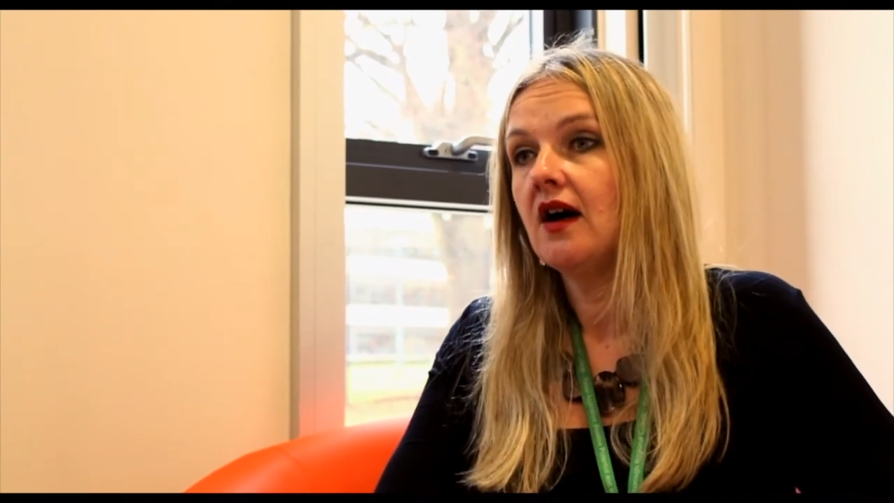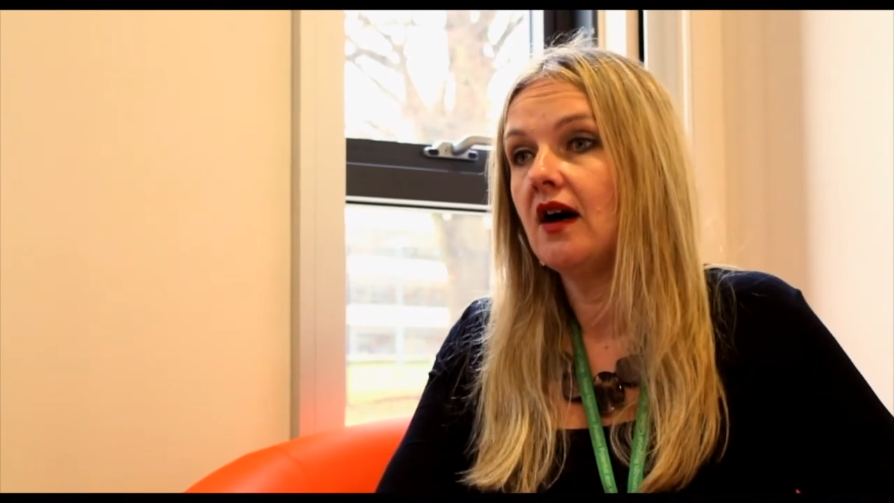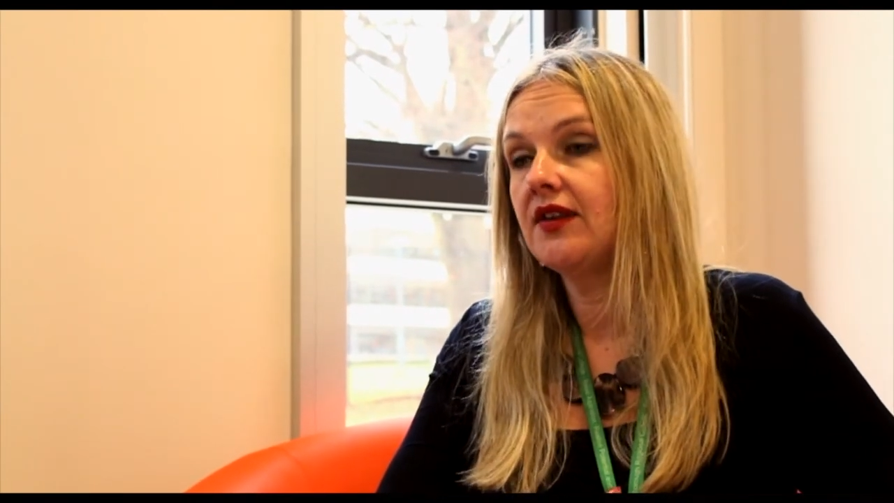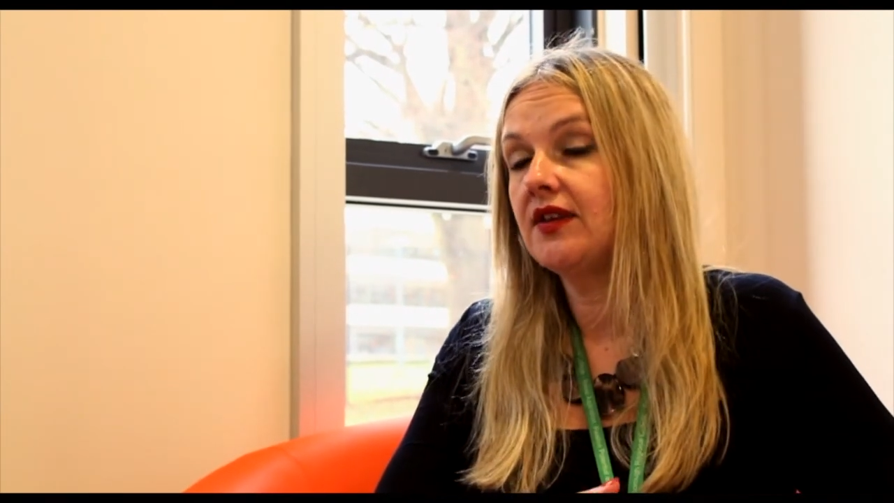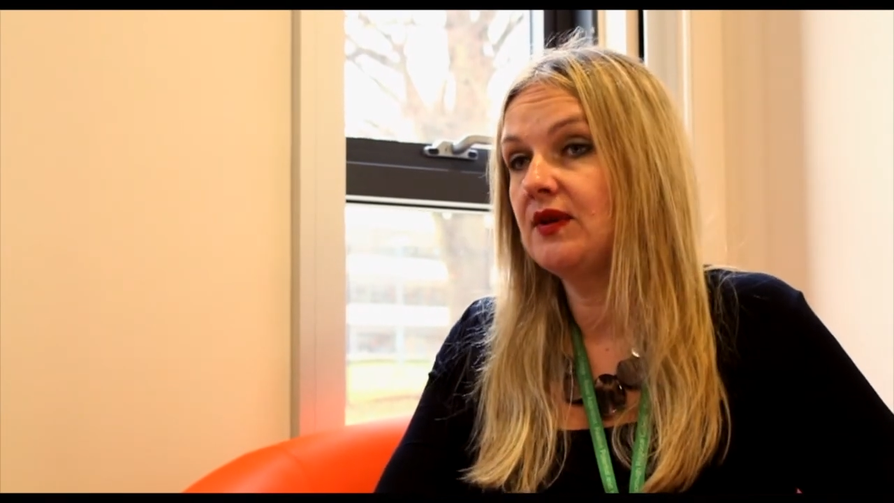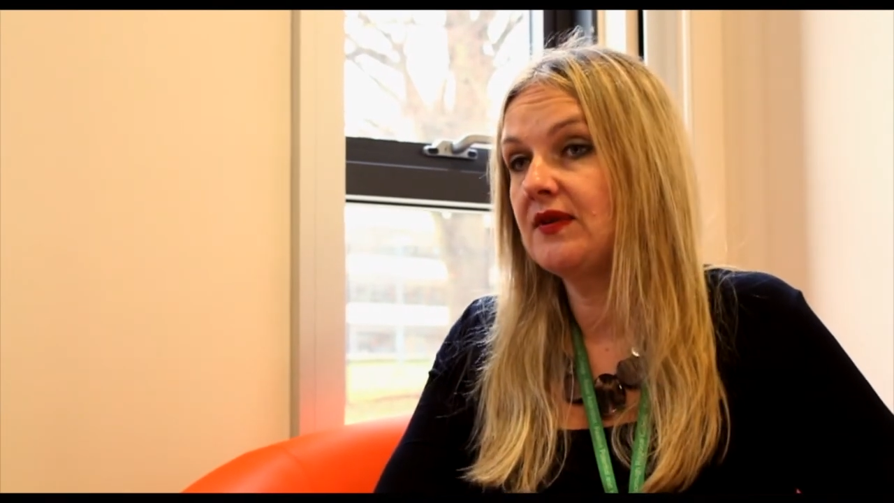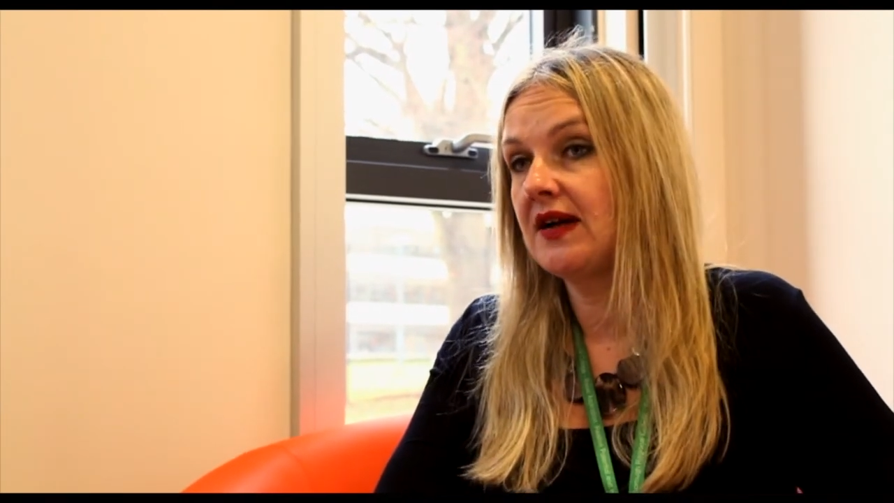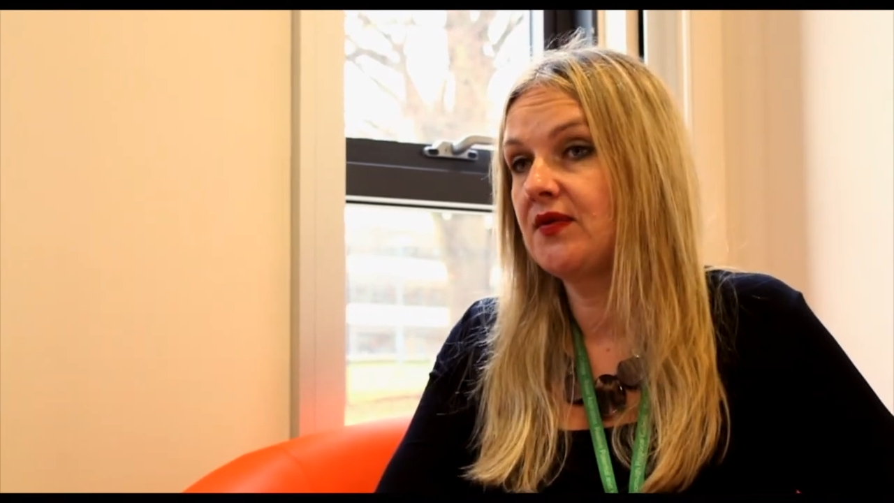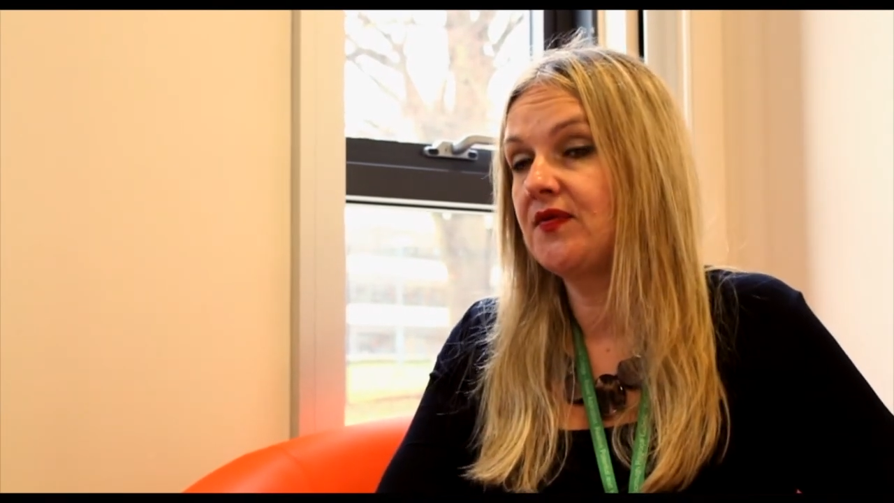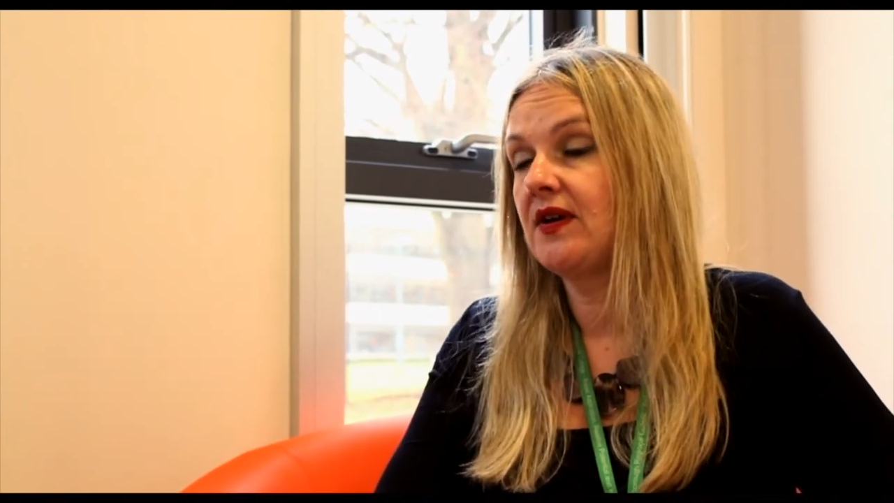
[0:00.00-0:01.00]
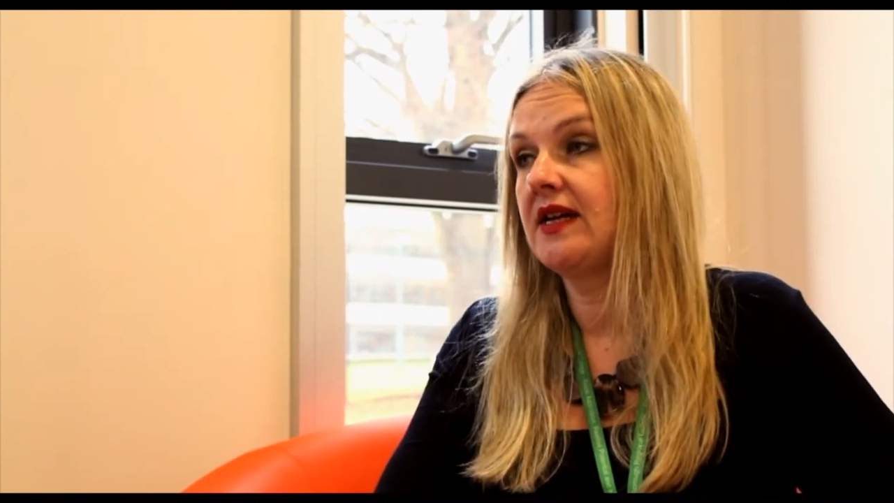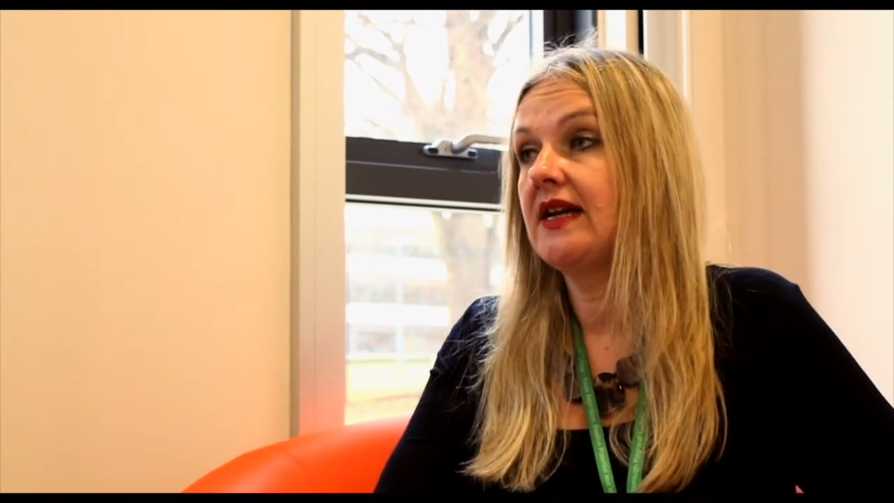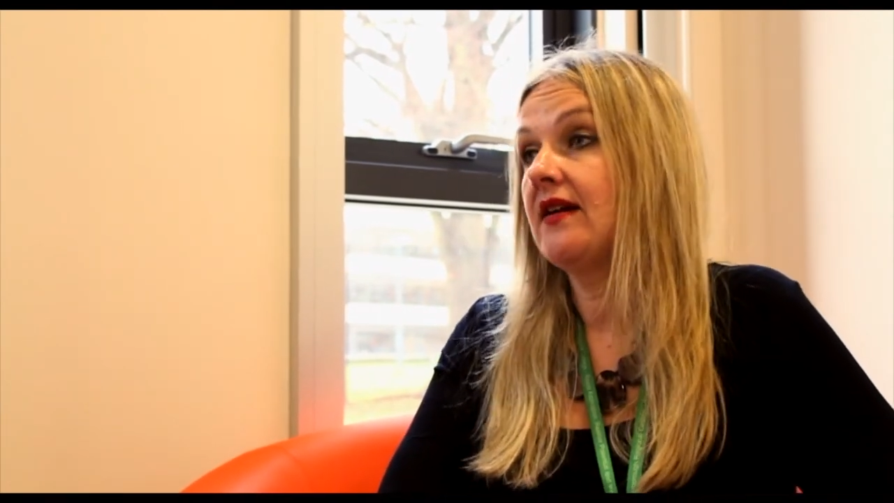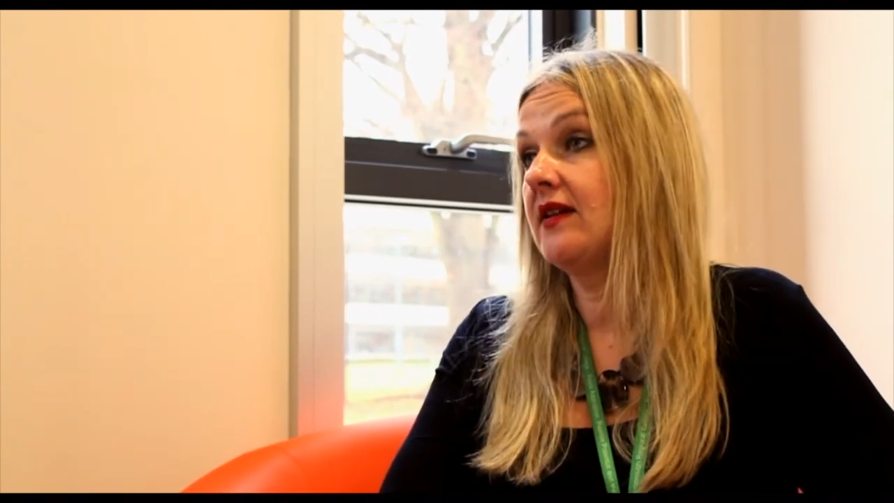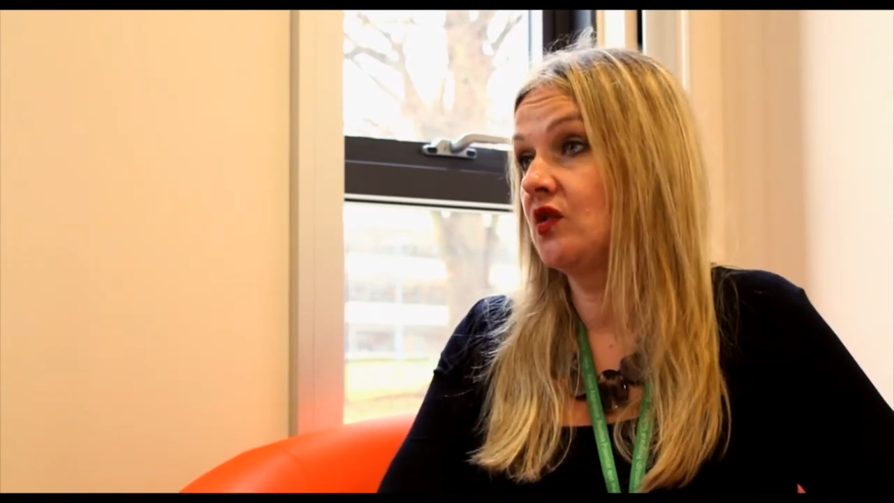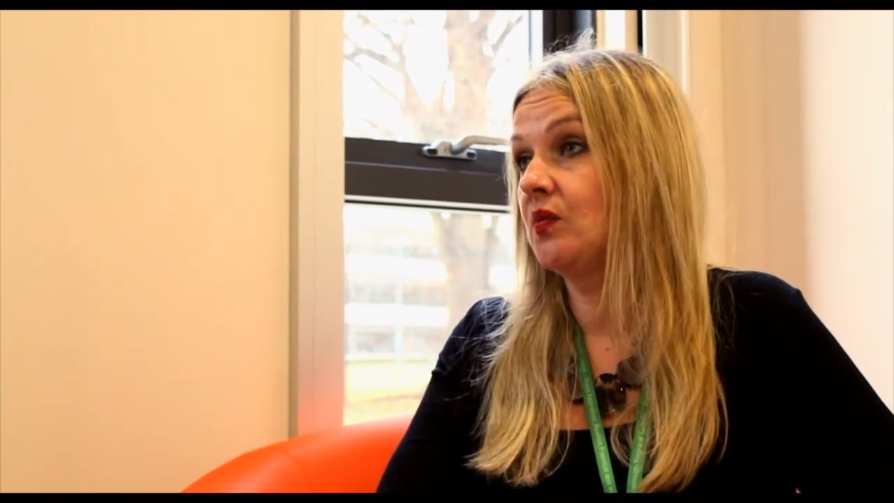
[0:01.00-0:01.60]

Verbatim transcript: I think we have a very caring